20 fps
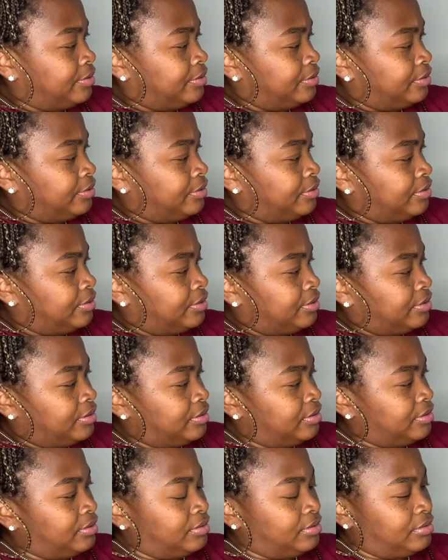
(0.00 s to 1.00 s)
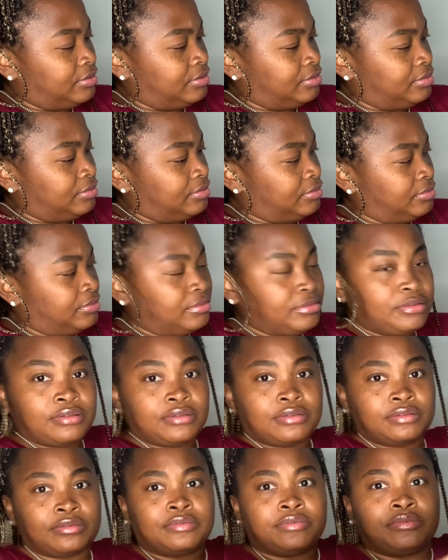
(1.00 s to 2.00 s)

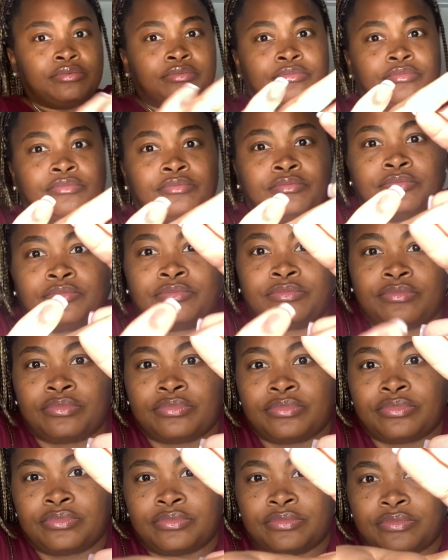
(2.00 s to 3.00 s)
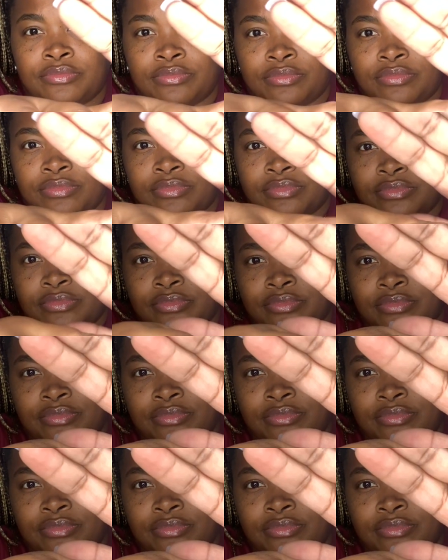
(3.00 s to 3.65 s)
[no speech]